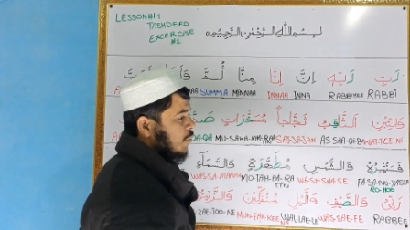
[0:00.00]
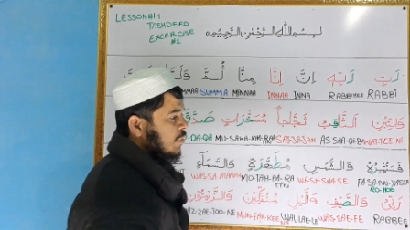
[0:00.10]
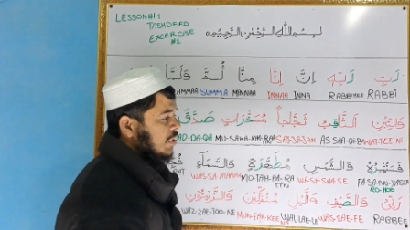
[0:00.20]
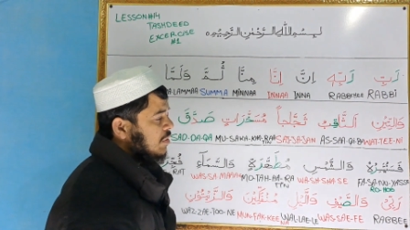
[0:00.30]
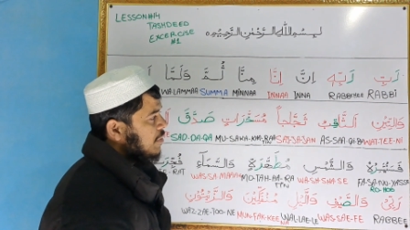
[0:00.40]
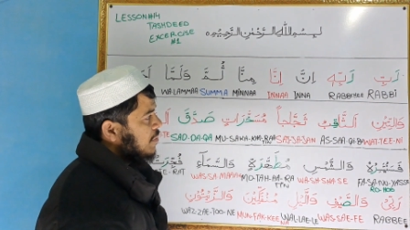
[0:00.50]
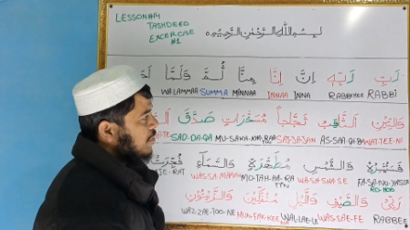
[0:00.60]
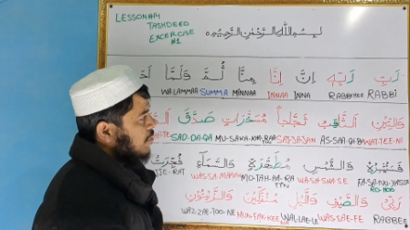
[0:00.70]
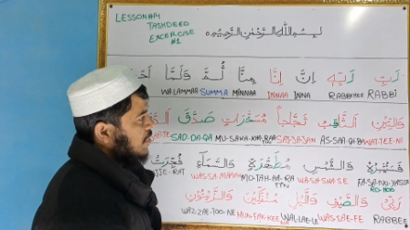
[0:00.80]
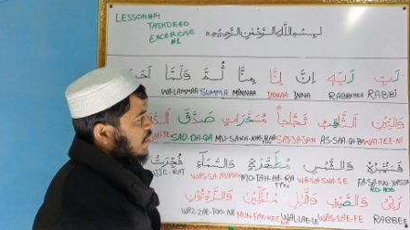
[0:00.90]
we
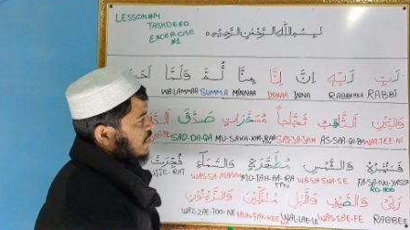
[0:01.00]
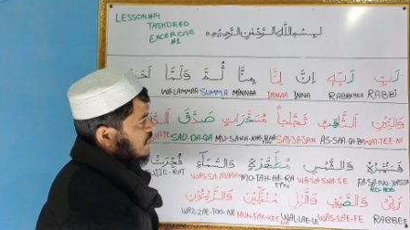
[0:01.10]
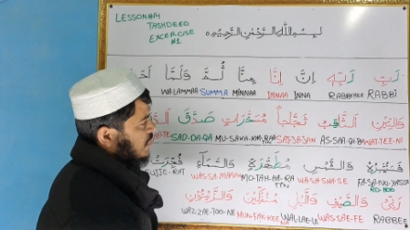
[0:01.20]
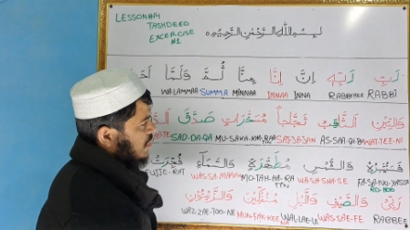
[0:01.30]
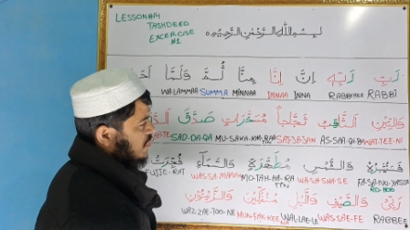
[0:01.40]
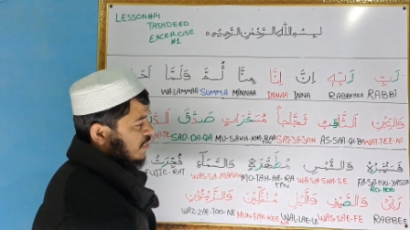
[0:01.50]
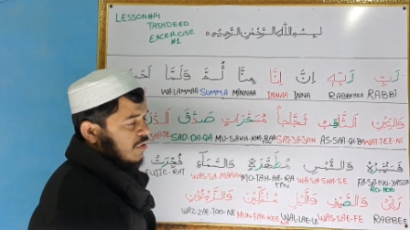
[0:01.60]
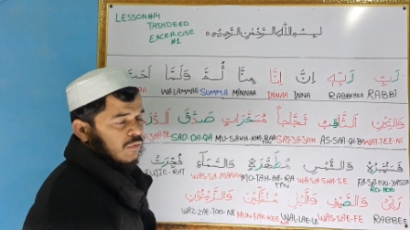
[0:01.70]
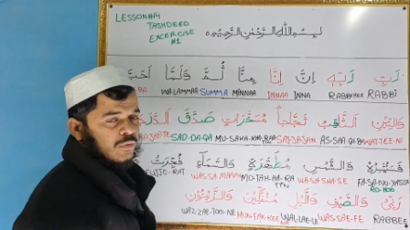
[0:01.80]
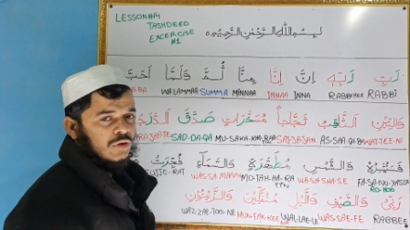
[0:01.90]
merge the
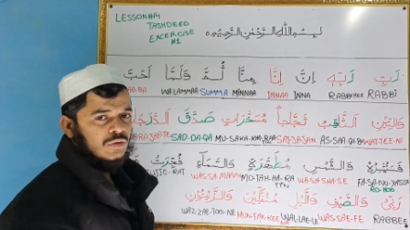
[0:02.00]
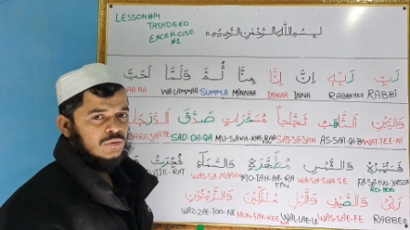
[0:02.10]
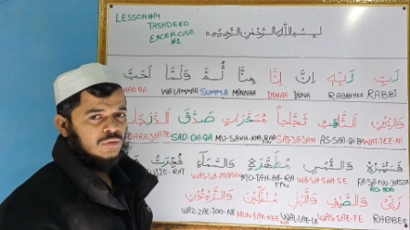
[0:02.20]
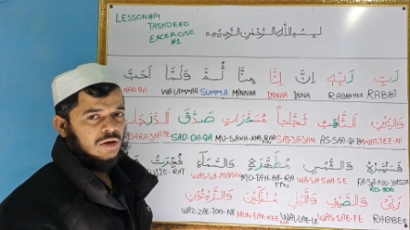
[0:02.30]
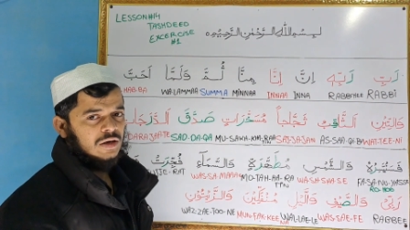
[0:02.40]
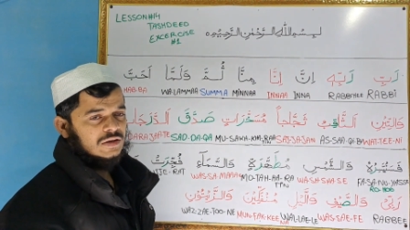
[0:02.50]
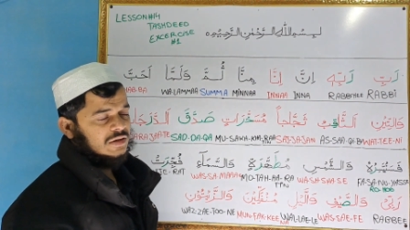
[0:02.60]
sound. We do not